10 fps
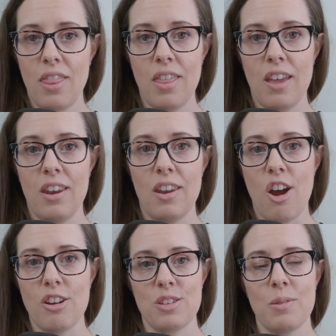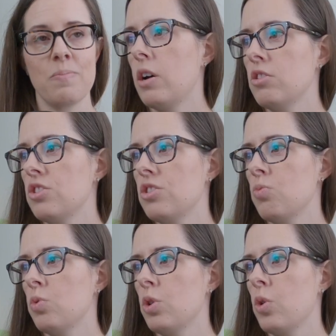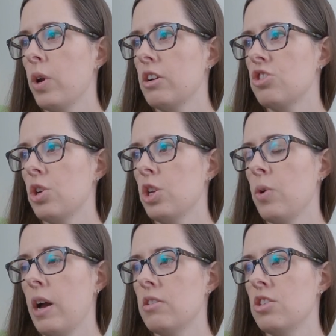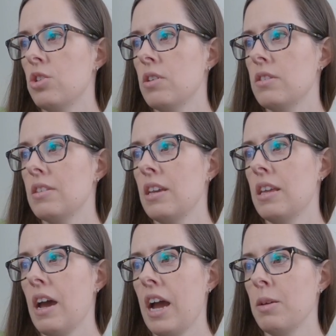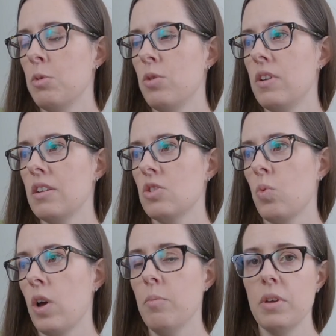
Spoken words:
then awesome. I'll just real quick show you how to do this in iMovie as well,